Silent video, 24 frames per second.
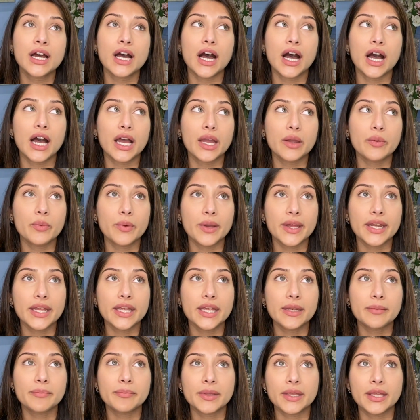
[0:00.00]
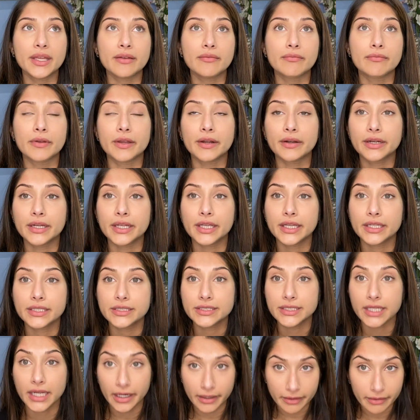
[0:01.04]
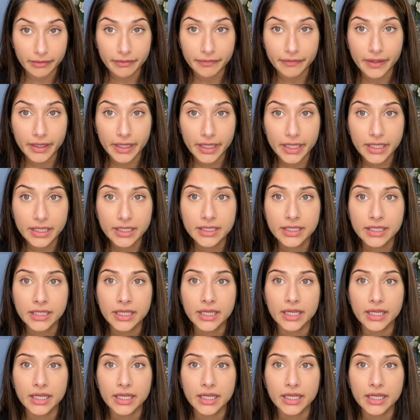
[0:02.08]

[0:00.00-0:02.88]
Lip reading: I went in being very terrified